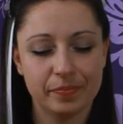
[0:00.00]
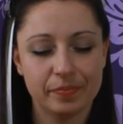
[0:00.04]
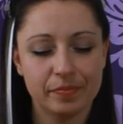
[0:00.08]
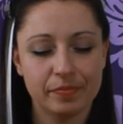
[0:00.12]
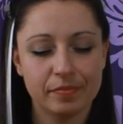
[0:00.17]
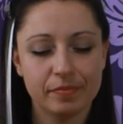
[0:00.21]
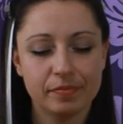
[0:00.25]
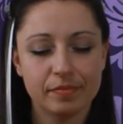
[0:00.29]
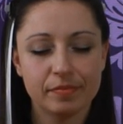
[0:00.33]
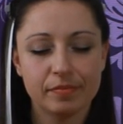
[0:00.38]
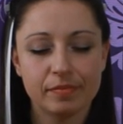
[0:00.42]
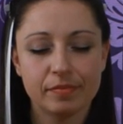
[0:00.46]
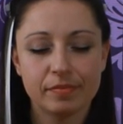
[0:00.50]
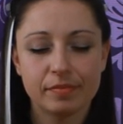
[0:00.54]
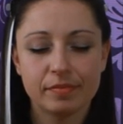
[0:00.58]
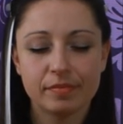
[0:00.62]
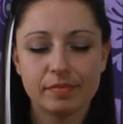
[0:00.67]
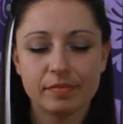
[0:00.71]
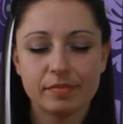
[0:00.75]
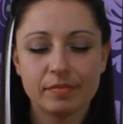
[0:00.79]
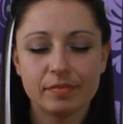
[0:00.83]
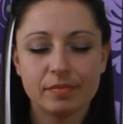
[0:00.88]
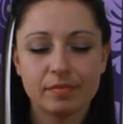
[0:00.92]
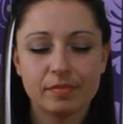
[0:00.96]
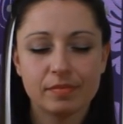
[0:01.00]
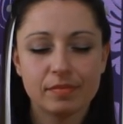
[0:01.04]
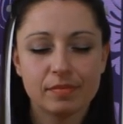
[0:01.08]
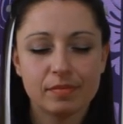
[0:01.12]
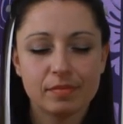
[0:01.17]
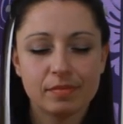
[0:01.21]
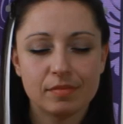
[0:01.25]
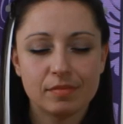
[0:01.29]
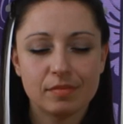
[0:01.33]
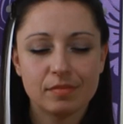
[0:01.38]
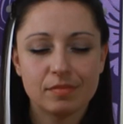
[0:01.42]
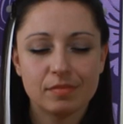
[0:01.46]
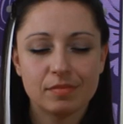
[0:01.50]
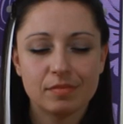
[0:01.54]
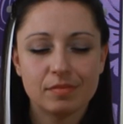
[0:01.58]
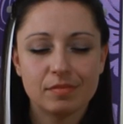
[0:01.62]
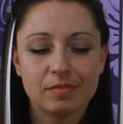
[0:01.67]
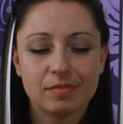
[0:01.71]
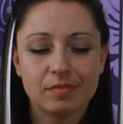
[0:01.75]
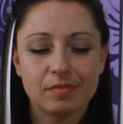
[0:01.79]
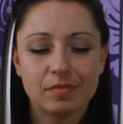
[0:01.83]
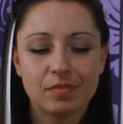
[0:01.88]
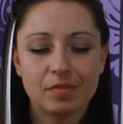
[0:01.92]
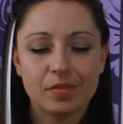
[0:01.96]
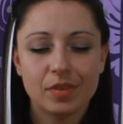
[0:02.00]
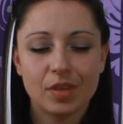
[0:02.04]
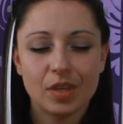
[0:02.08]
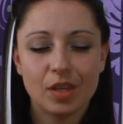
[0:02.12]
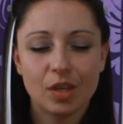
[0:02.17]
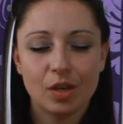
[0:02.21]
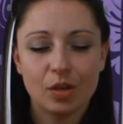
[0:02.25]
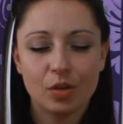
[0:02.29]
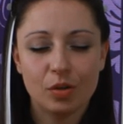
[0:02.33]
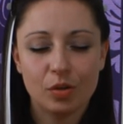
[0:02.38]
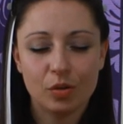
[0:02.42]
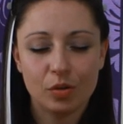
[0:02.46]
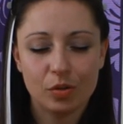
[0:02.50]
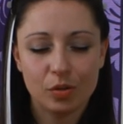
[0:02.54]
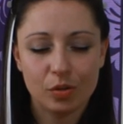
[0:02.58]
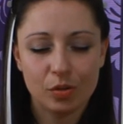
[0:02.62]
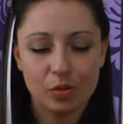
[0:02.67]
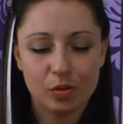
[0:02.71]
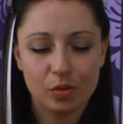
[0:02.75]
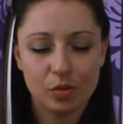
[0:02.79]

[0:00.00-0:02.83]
(no one is talking)